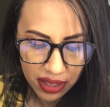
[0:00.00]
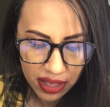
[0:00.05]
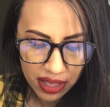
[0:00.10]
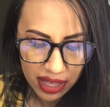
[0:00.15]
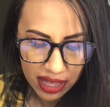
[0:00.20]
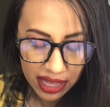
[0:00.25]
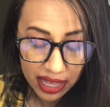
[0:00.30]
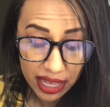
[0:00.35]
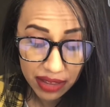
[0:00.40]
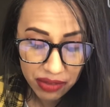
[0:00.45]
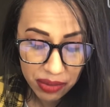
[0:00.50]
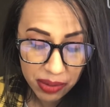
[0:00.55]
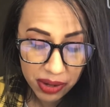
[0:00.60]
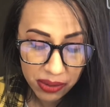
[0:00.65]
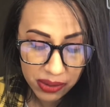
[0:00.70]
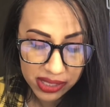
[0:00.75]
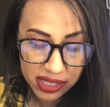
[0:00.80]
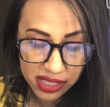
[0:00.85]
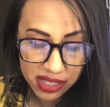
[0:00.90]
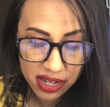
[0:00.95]
Like, everybody
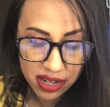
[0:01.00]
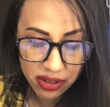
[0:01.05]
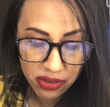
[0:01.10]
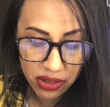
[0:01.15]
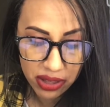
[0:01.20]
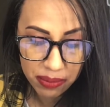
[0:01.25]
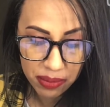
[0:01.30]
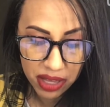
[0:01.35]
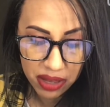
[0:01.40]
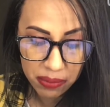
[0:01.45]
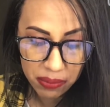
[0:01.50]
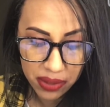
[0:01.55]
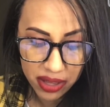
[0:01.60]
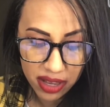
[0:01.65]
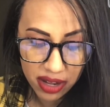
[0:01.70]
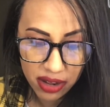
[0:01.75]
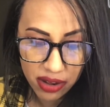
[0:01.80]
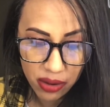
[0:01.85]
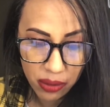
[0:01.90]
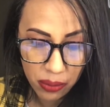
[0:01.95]
wants to know, I mean, but
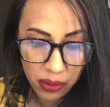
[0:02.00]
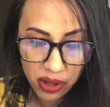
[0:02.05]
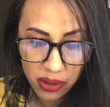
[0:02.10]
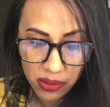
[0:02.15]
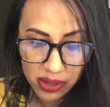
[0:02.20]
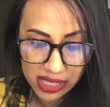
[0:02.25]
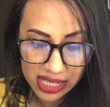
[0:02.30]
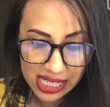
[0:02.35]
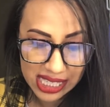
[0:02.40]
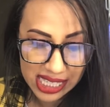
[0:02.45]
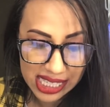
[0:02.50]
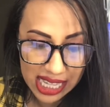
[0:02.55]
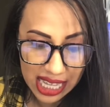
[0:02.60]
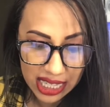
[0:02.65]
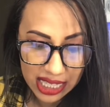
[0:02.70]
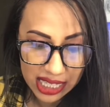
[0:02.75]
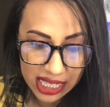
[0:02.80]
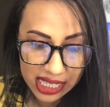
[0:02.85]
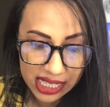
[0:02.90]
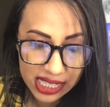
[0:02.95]
nobody wants to tell
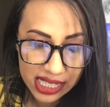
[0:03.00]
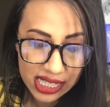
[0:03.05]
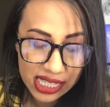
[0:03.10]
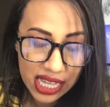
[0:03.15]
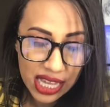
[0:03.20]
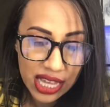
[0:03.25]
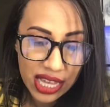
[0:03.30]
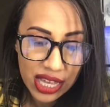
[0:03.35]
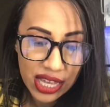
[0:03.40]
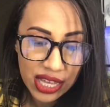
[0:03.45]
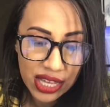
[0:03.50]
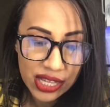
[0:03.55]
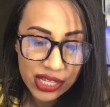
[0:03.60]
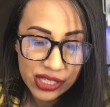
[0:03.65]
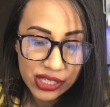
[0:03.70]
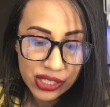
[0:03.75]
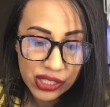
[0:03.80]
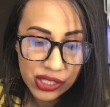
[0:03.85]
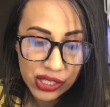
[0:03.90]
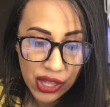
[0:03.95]
us.
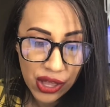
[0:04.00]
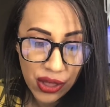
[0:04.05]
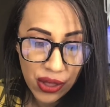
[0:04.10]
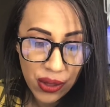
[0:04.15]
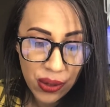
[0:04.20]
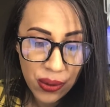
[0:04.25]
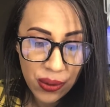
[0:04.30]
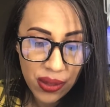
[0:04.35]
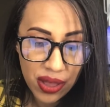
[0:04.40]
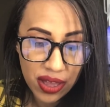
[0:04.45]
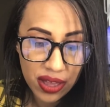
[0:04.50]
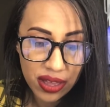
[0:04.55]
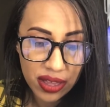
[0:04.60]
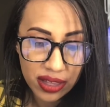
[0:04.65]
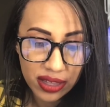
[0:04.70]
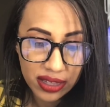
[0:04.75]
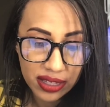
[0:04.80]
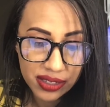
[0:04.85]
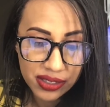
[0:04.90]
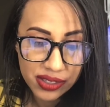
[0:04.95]
So
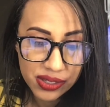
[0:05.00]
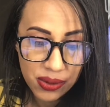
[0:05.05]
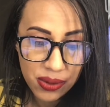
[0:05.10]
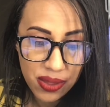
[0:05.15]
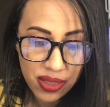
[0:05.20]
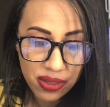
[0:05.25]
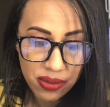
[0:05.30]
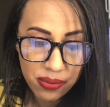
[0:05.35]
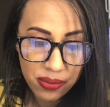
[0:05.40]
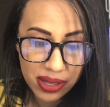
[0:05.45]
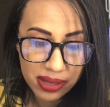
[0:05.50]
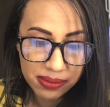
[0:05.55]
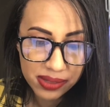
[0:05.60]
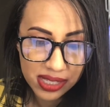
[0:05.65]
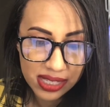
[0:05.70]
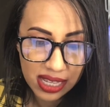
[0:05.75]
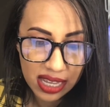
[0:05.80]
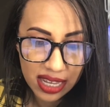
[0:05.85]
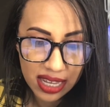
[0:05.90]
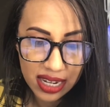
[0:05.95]
let's go on the
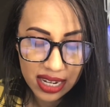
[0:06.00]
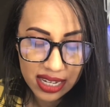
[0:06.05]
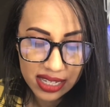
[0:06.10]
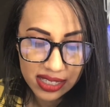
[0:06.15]
website and